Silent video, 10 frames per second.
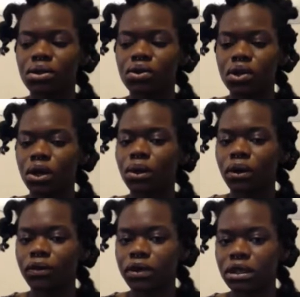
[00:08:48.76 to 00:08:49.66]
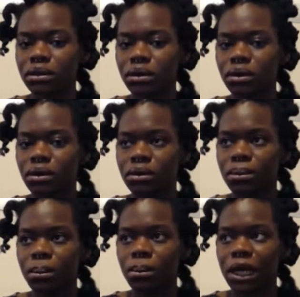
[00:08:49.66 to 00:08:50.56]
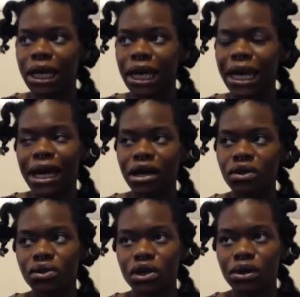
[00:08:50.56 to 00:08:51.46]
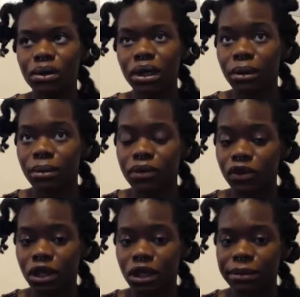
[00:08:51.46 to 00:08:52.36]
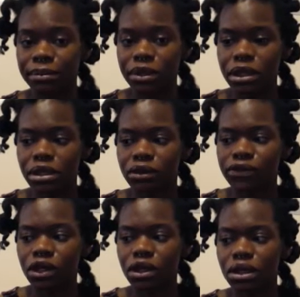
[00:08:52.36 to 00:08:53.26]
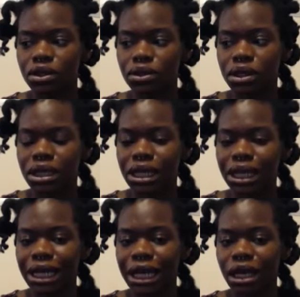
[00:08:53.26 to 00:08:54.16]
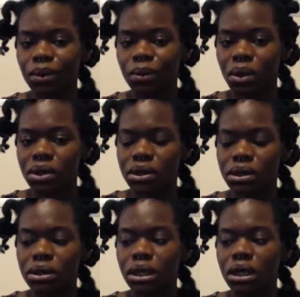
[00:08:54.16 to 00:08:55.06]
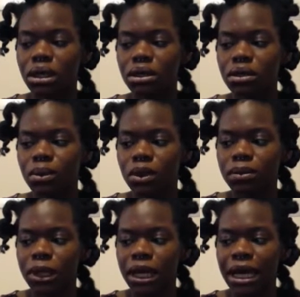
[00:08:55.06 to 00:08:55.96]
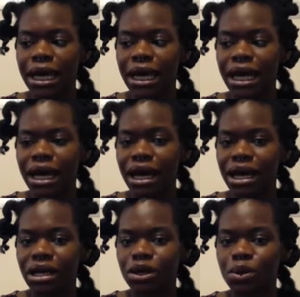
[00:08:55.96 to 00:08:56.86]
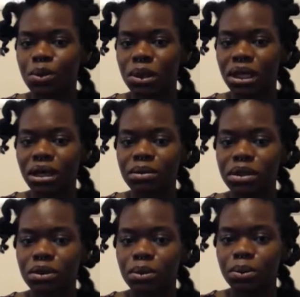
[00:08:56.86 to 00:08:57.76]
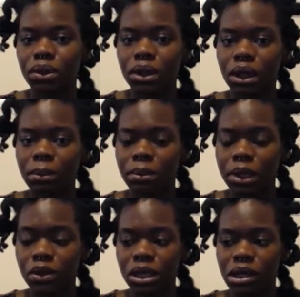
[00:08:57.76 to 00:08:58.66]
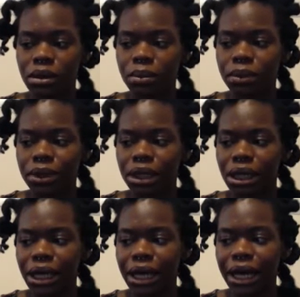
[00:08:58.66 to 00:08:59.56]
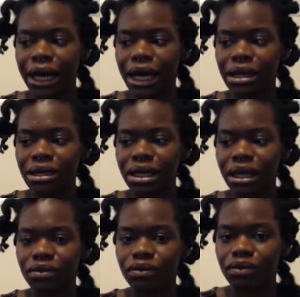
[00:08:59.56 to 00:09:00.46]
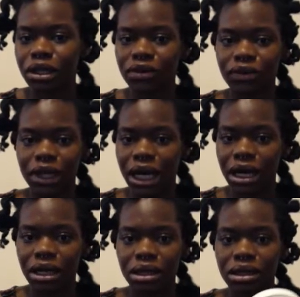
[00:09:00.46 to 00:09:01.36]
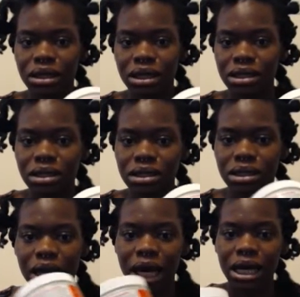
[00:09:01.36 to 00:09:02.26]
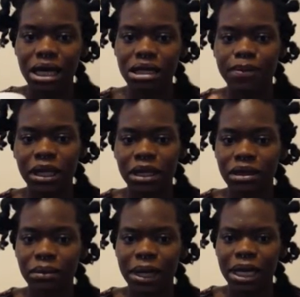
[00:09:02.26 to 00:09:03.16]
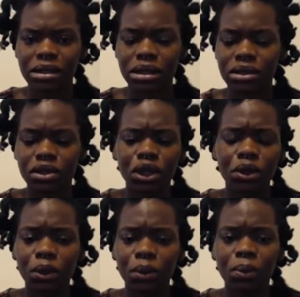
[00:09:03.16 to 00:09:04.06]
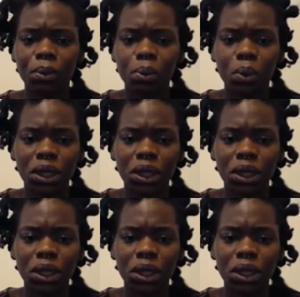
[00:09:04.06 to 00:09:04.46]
so often on my hair, so a couple of times since I started using the clay wash to wash my hair. And when it comes to product build up and getting rid of that, this has been the best, because I don't know what